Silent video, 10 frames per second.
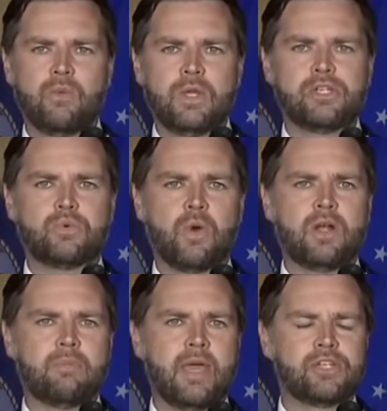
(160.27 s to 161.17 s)
We just wanted
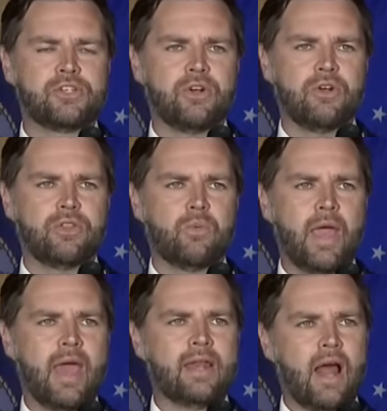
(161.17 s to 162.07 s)
to make sure that we
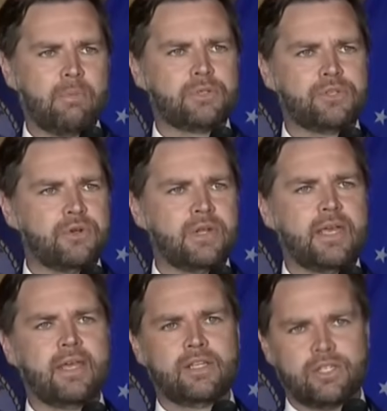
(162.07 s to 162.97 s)
had an
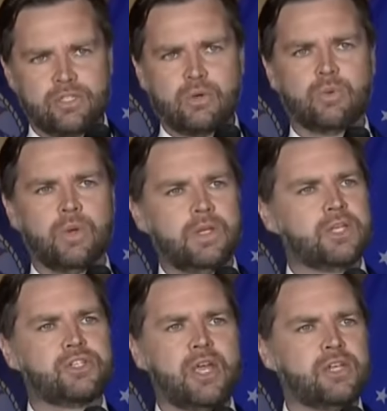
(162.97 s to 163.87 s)
opportunity to do a real
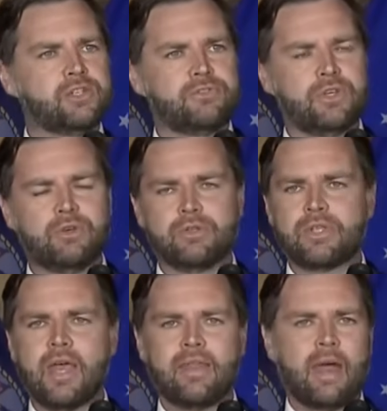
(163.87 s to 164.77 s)
exchange of views.
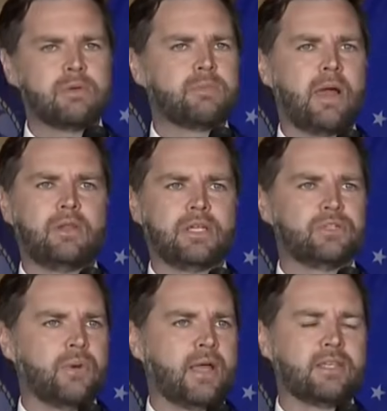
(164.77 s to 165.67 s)
That was my only
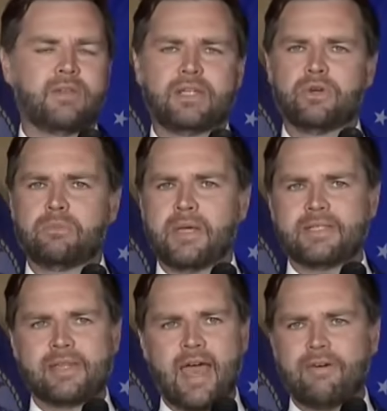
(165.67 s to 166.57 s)
directive. And I told my
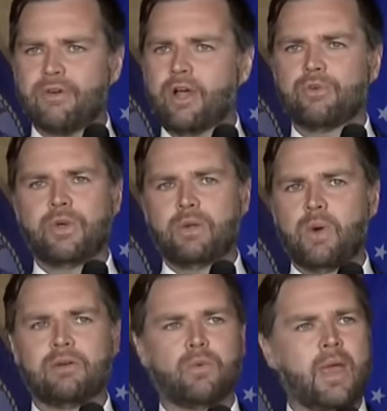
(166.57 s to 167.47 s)
staff, agree to
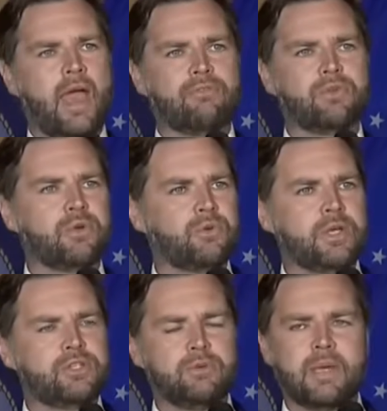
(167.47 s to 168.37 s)
whatever we have to agree
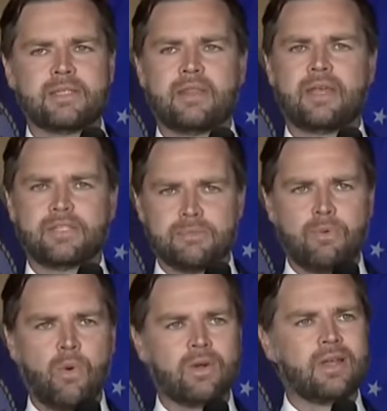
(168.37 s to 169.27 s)
to, because I think it's
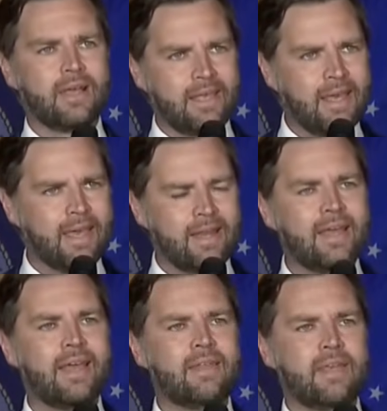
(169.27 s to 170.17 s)
important, again,
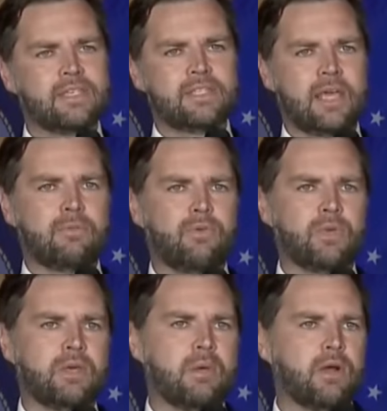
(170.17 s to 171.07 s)
that you stand before
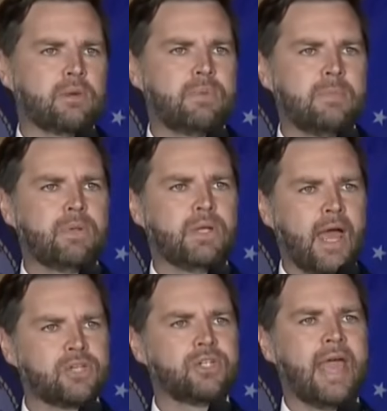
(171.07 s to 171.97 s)
the American people and
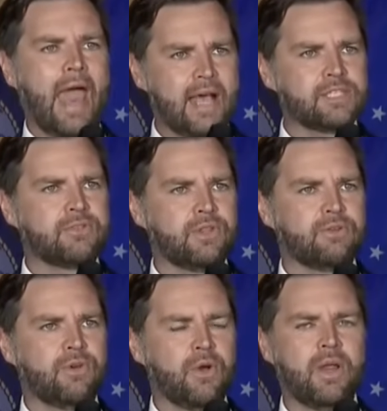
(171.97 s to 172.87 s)
actually ask for their
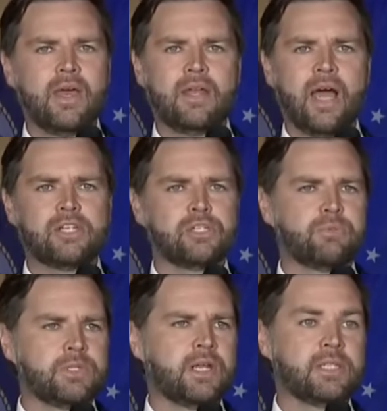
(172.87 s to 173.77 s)
vote, not just
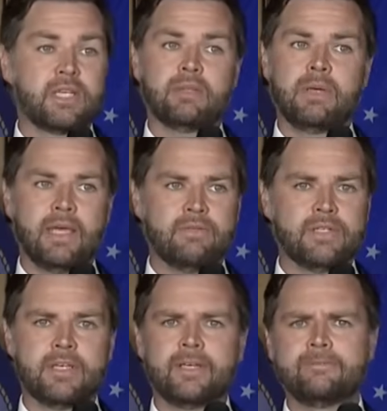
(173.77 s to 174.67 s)
pretend it's going to be given
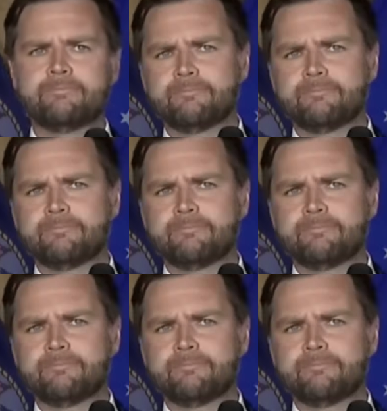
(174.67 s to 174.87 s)
to you.